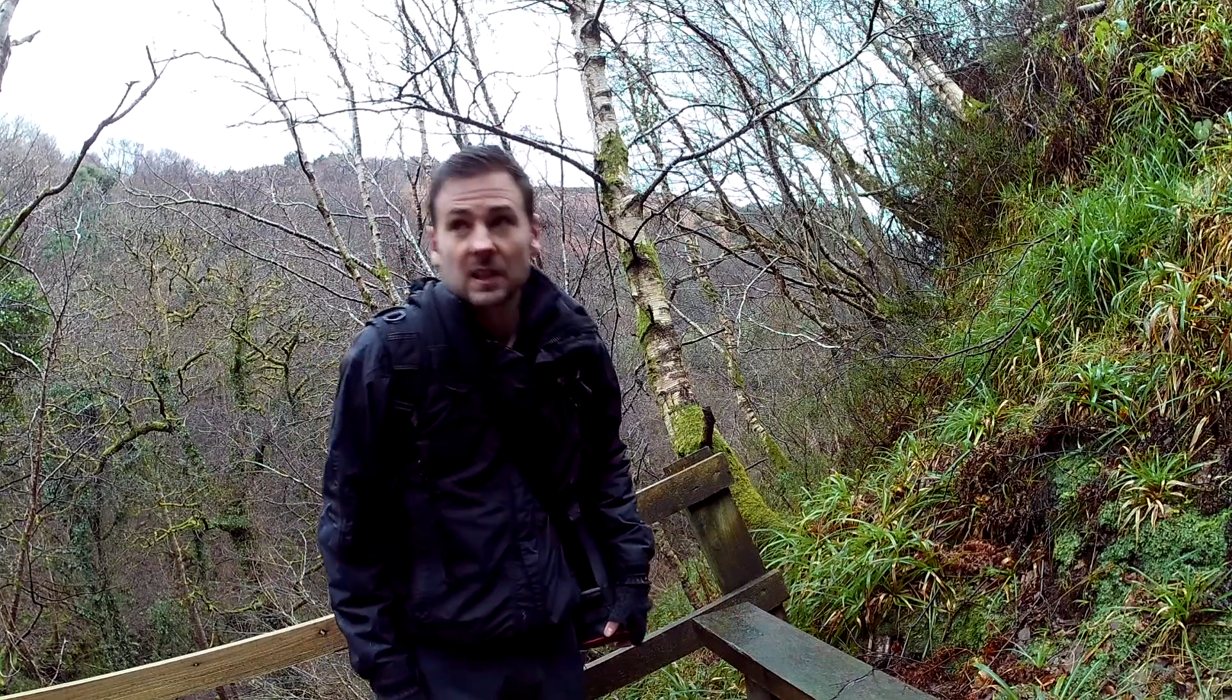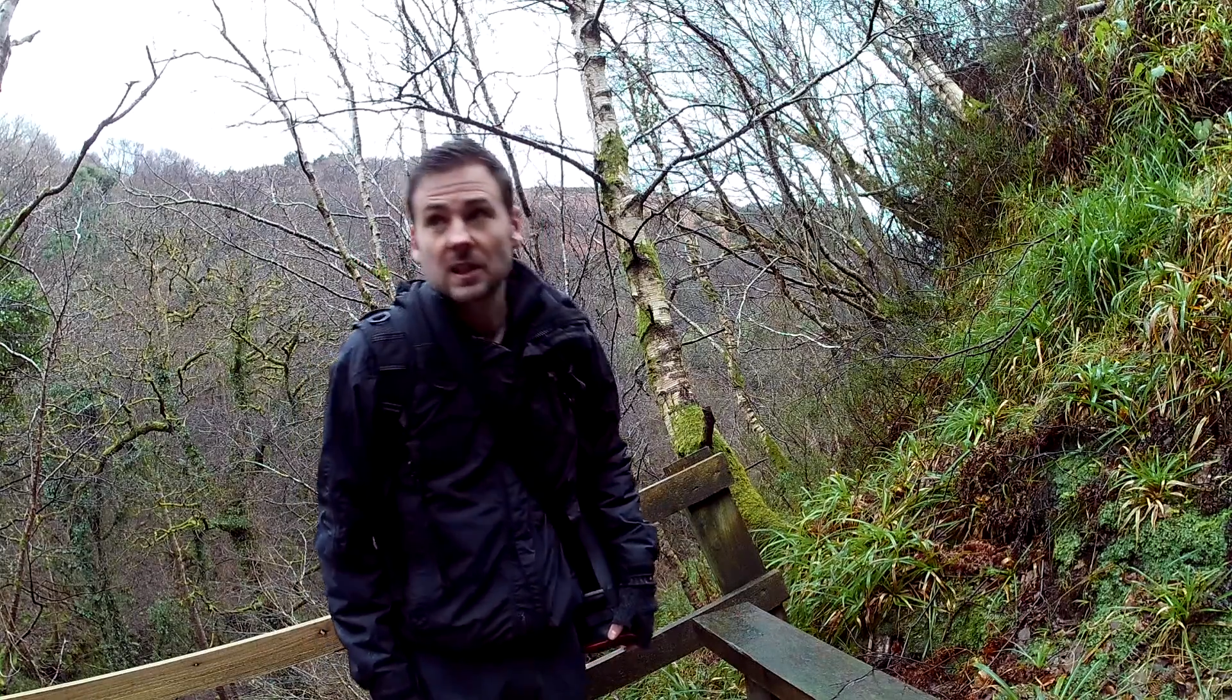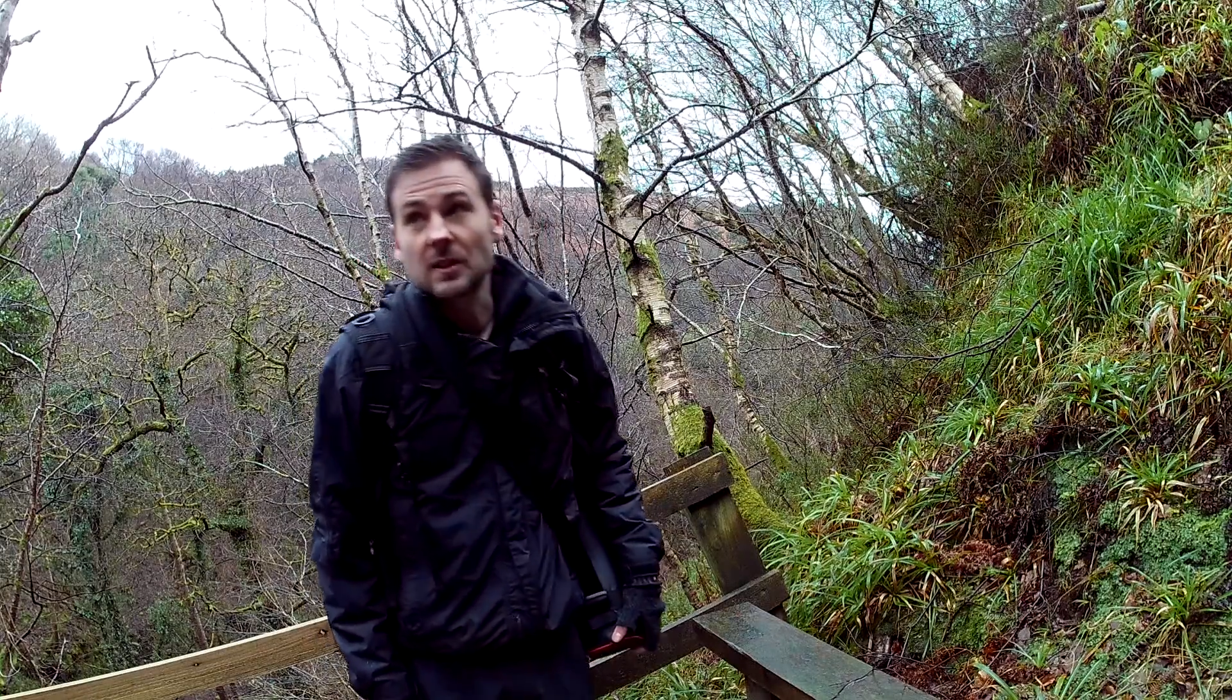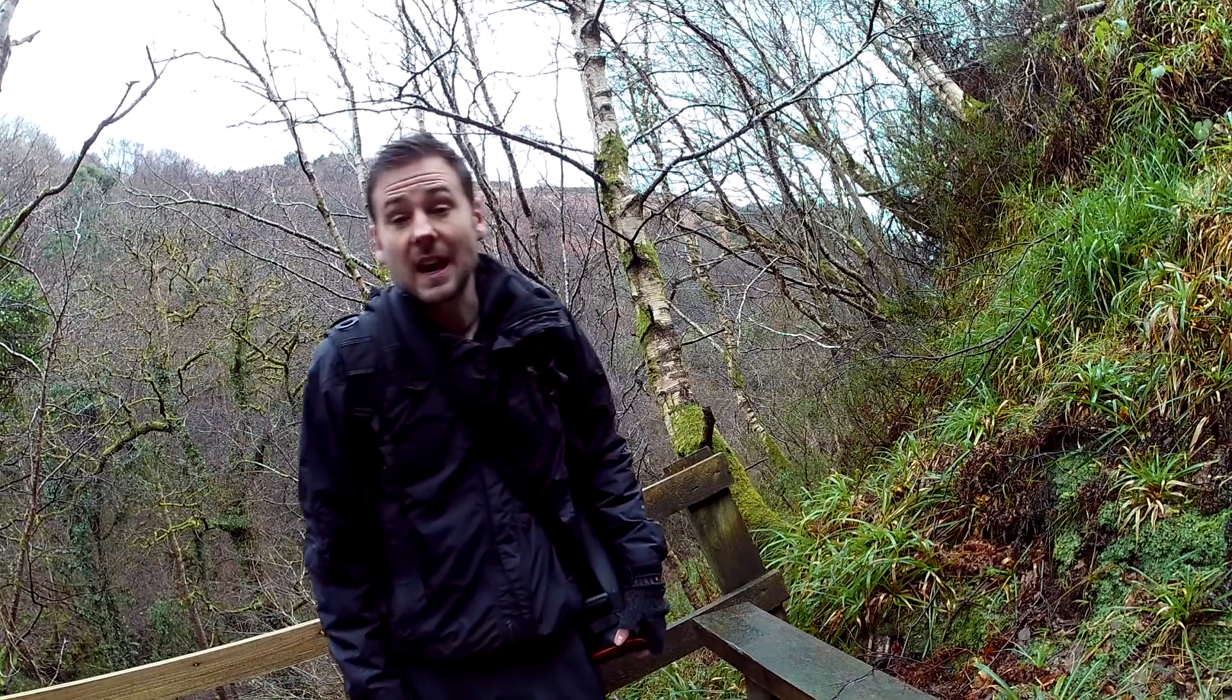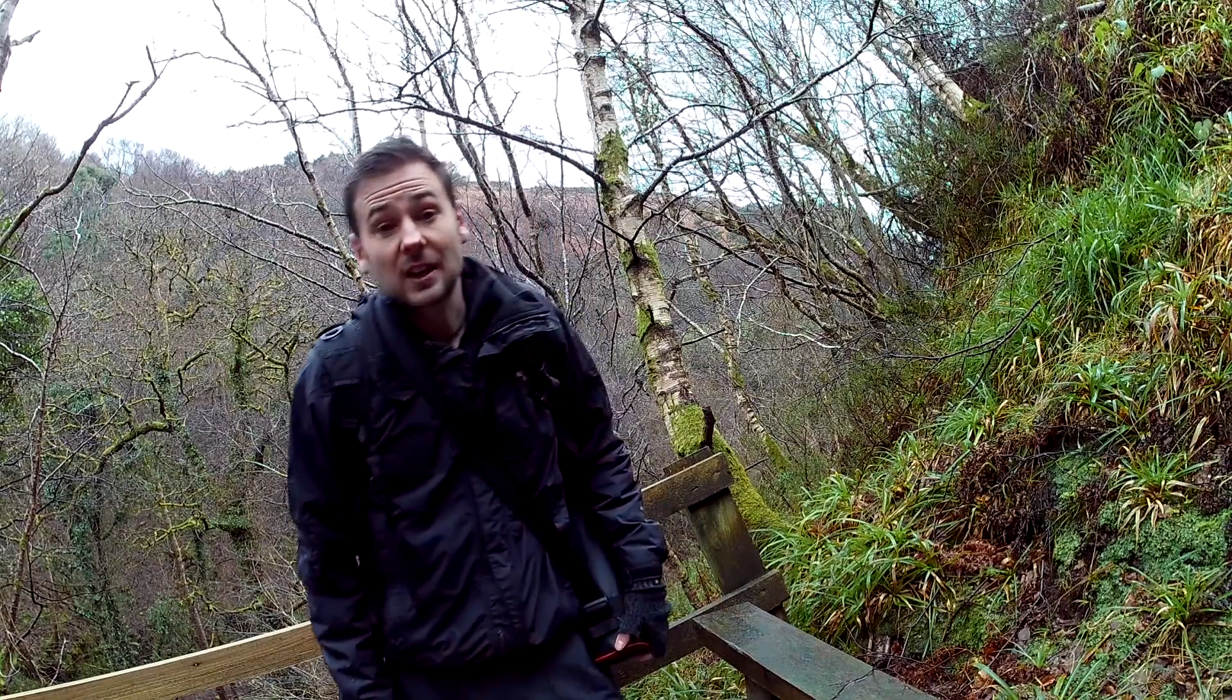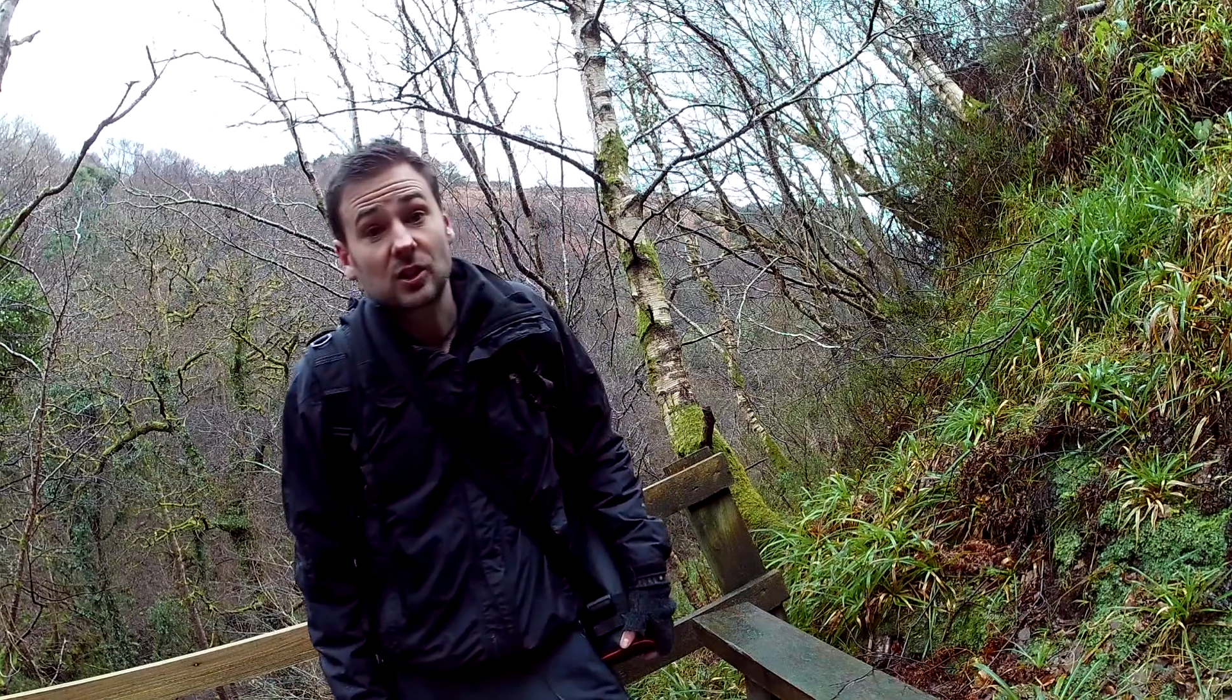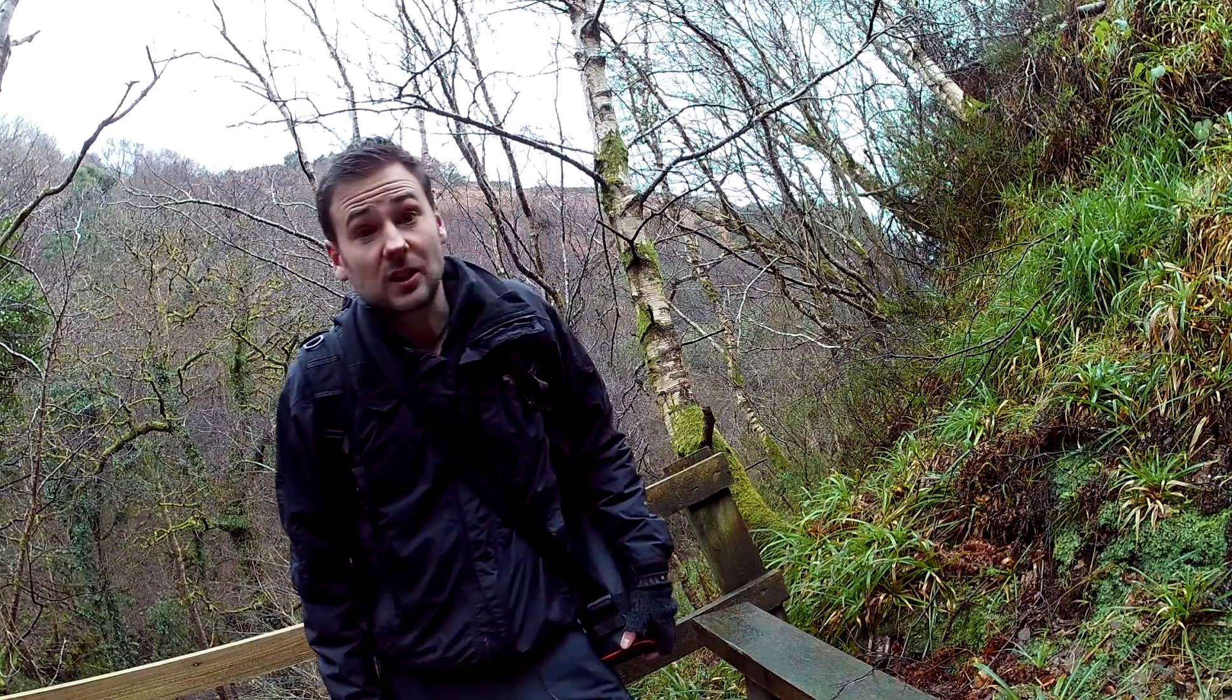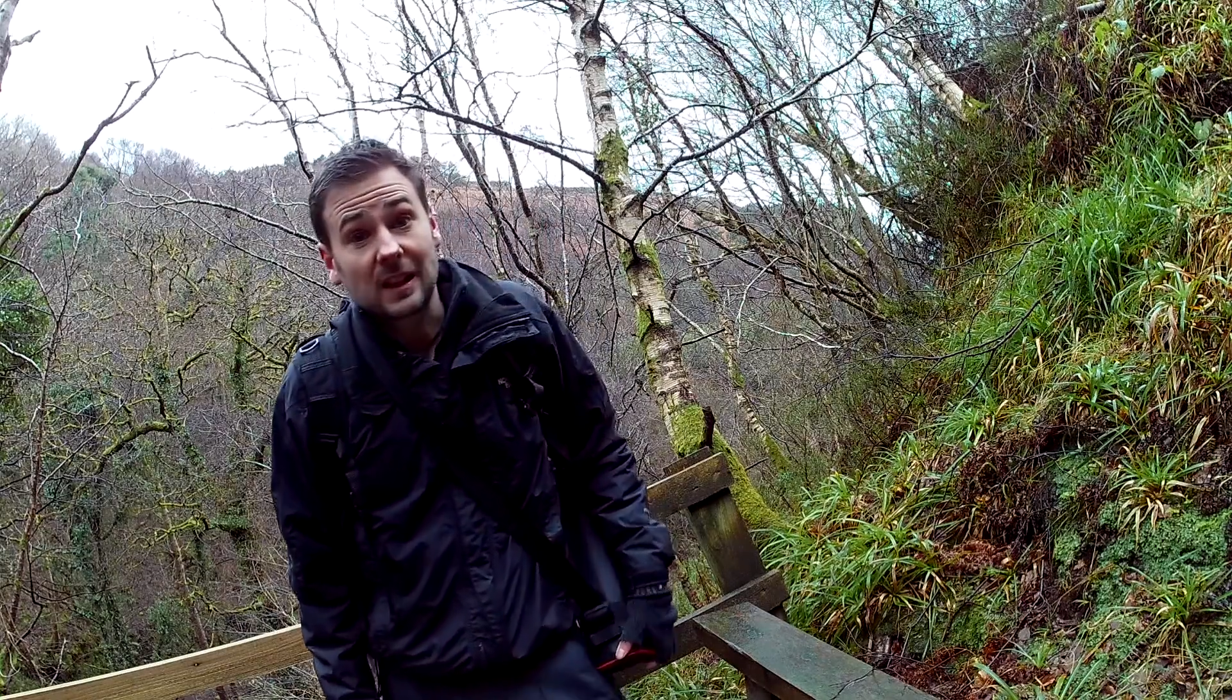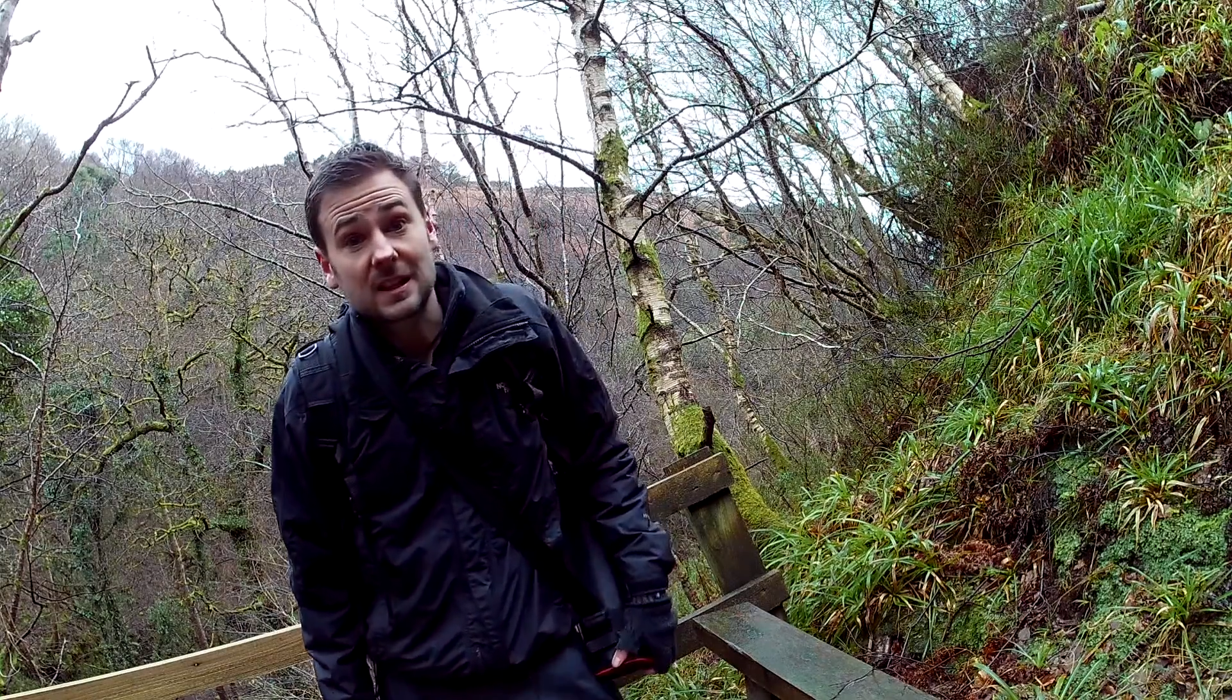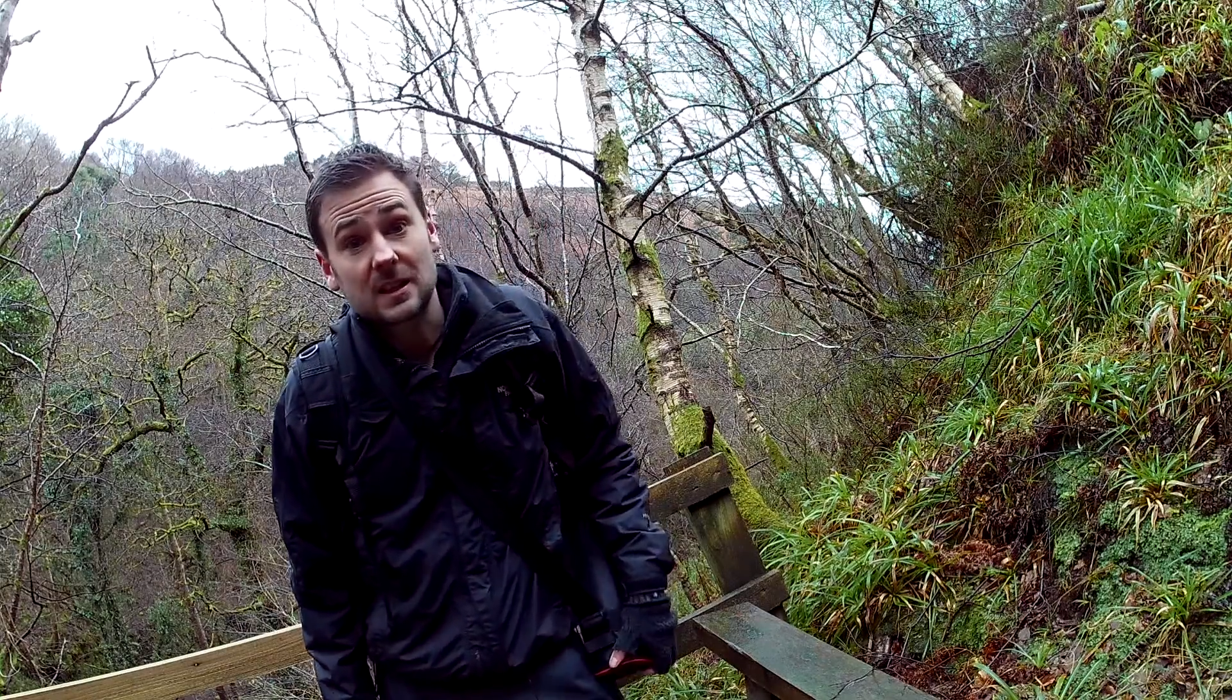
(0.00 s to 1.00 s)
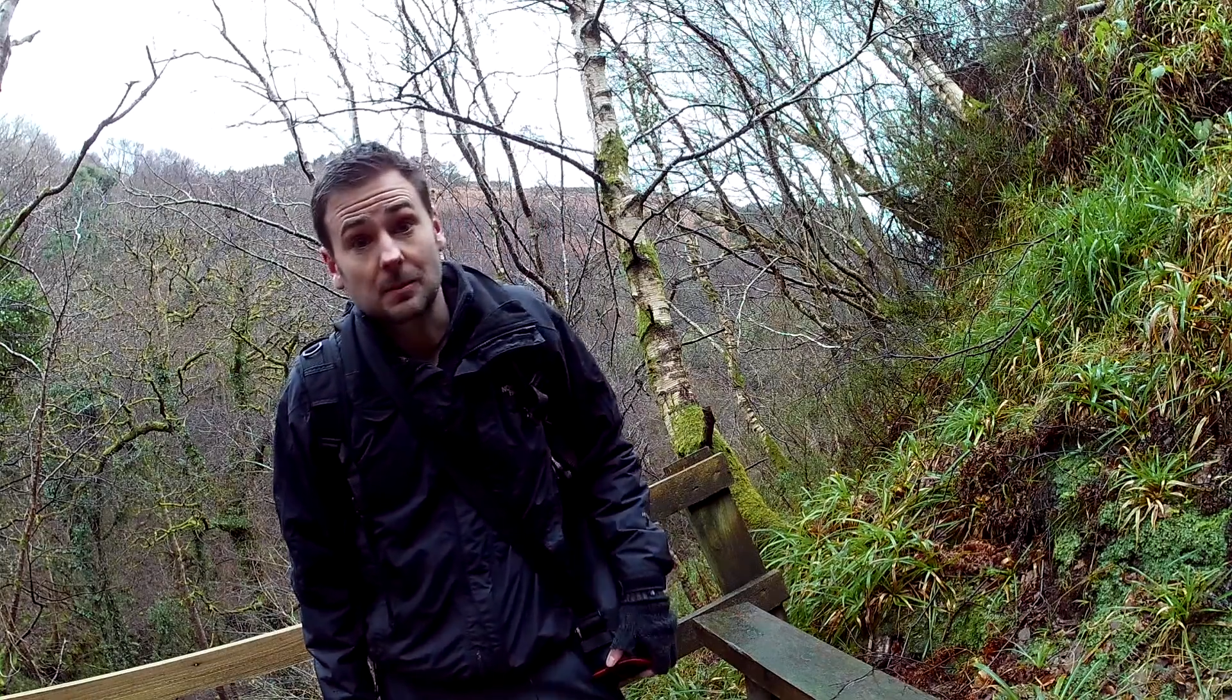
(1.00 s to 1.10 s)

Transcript: So yeah, I should have listened